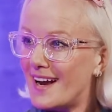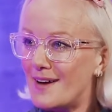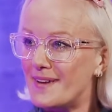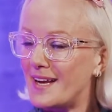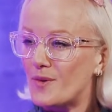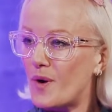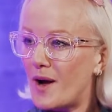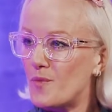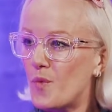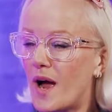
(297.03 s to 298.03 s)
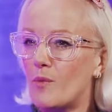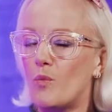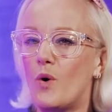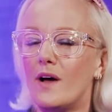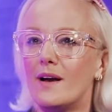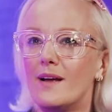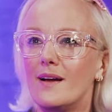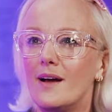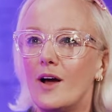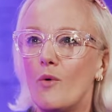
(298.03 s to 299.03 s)
I mean, and what
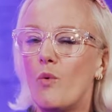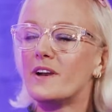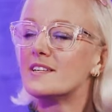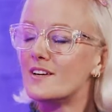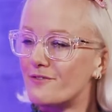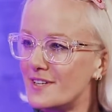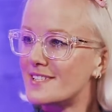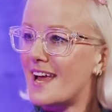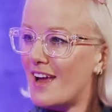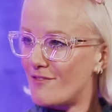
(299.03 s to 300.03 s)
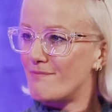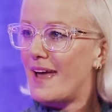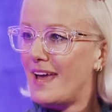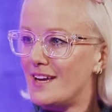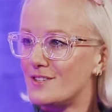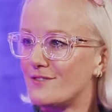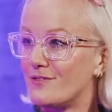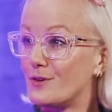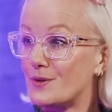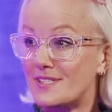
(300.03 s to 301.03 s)
a difference they have made
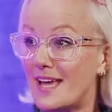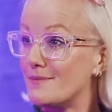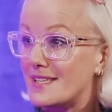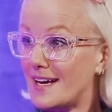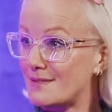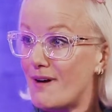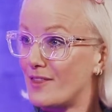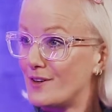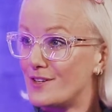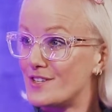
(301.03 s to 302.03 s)
for same-sex motherhood.